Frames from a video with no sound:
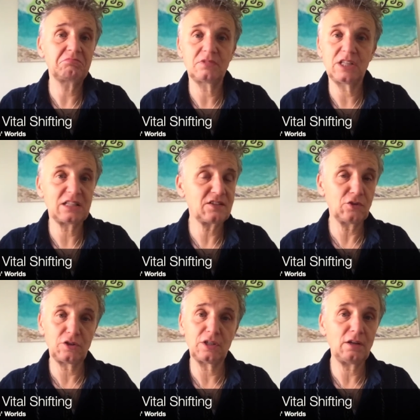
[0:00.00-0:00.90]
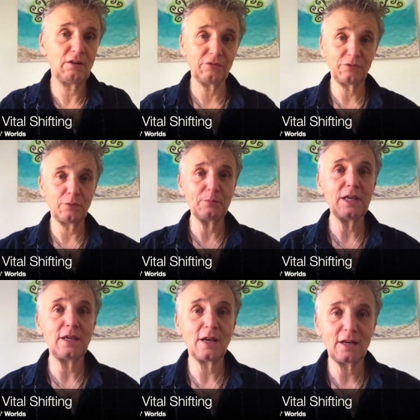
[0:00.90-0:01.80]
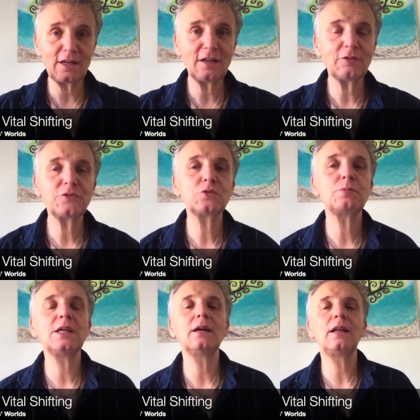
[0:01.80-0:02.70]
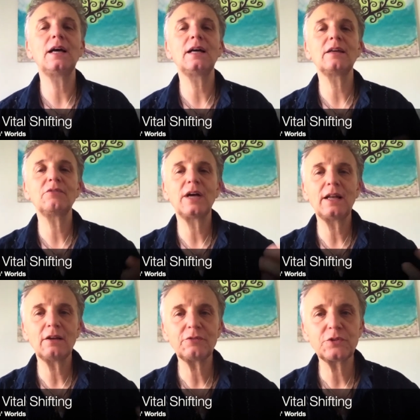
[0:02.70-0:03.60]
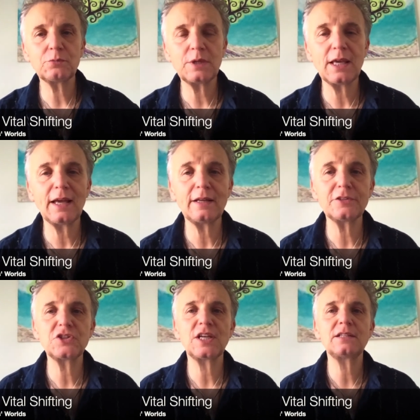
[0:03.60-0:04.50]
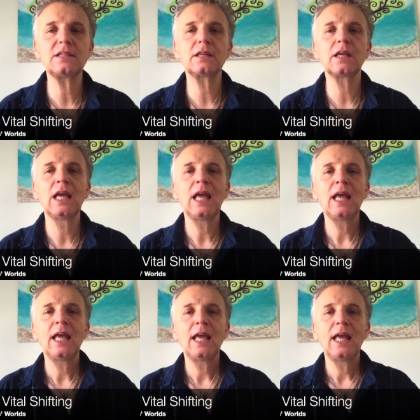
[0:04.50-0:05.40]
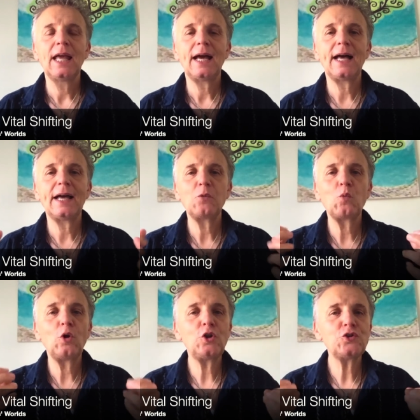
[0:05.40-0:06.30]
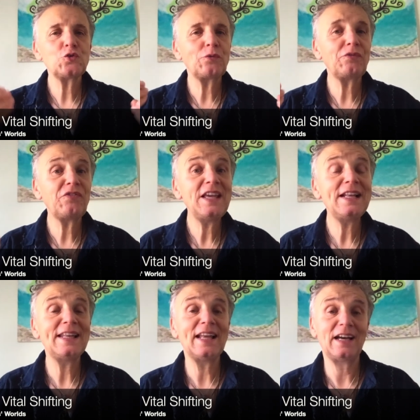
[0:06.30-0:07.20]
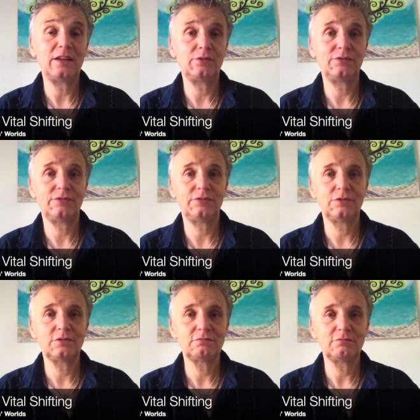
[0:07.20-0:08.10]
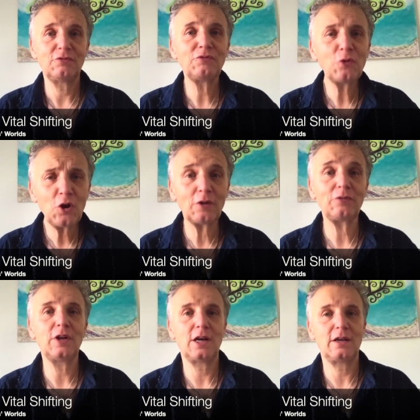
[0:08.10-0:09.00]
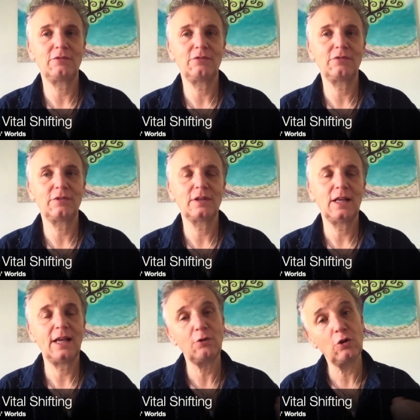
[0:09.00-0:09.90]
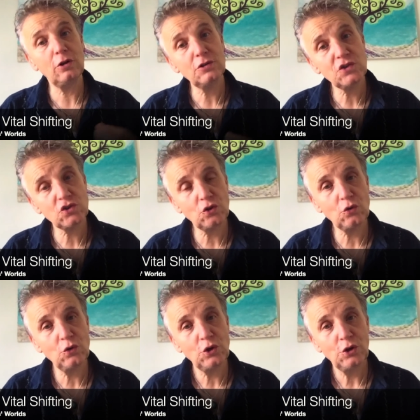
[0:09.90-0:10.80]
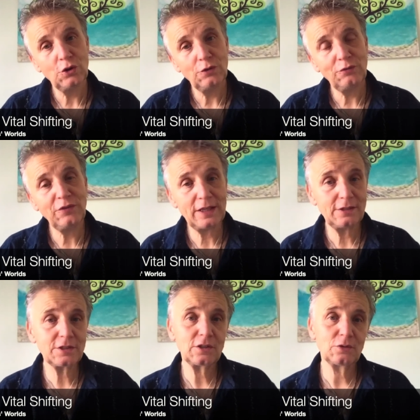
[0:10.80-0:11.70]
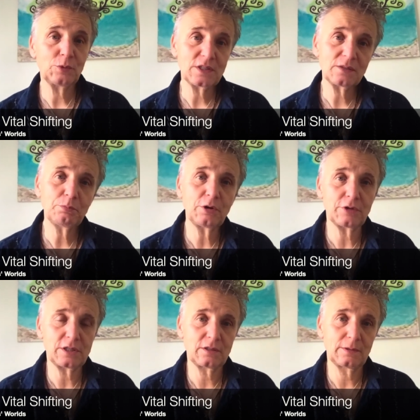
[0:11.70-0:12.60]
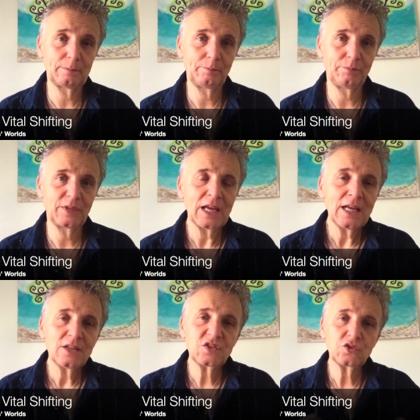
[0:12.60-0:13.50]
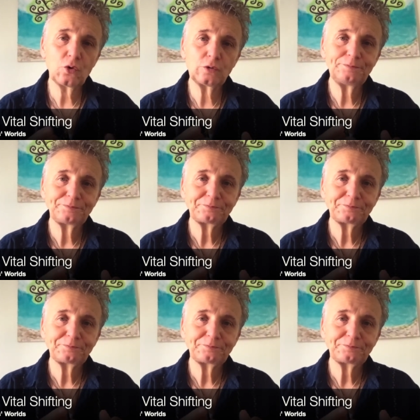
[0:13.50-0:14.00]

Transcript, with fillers: that's not enough. For me, I love to be alive. I love to be energetic. I want to feel life, full of life, and also filled with spirit. So,